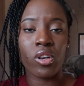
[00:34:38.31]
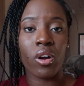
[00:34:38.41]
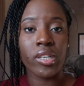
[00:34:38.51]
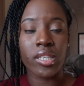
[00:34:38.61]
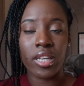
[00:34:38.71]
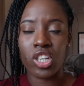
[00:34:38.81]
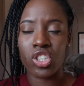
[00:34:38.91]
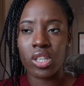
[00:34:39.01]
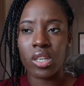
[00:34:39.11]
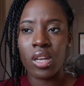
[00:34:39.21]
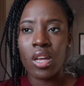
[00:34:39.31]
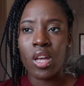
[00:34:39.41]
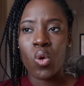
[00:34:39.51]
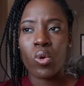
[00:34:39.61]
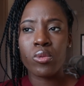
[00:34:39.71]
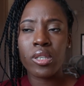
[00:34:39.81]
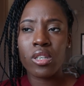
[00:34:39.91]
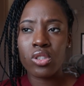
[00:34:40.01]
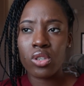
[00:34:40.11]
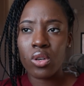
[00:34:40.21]
an orientation, what we
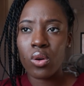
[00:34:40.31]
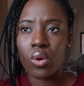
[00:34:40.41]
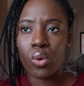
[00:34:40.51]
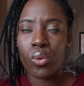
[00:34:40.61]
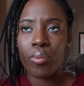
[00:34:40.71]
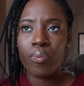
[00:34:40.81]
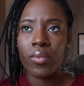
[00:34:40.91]
need to know.